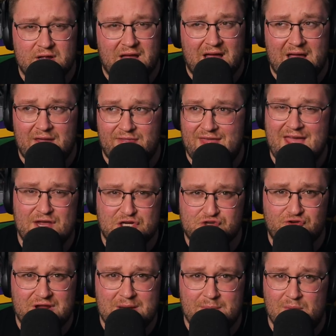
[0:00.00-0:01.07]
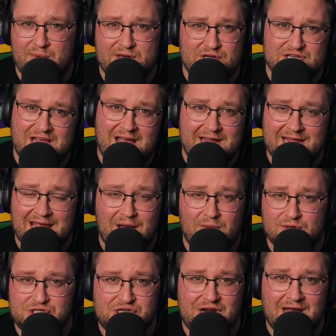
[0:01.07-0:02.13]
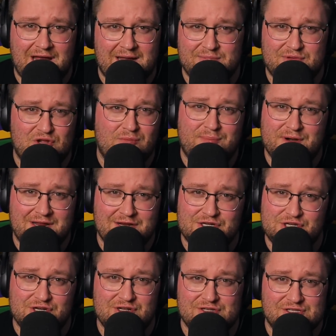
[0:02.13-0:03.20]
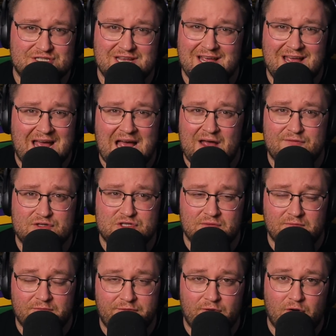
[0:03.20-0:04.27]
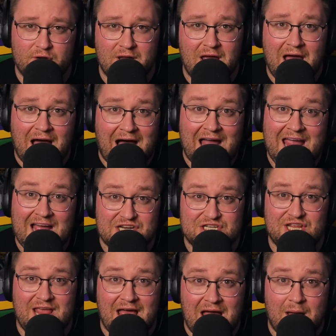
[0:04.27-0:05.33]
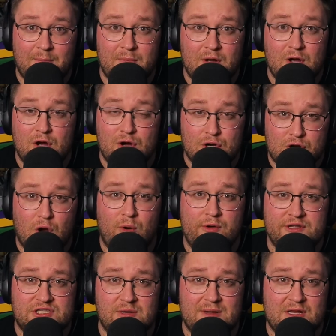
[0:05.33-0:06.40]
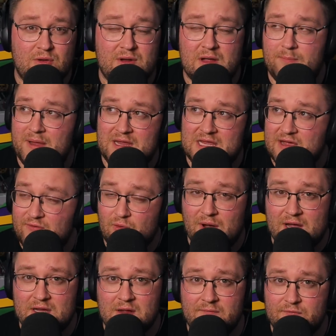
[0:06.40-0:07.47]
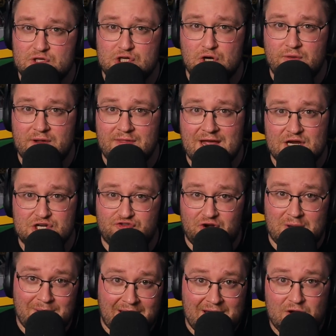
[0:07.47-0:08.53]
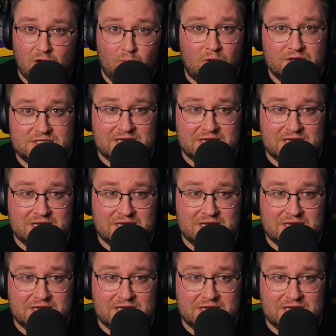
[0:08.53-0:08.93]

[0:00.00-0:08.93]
uh, their stream, and we just hang out, chat, do predictions, have some fun. I actually am going to be doing a big giveaway during that stream. Hang on one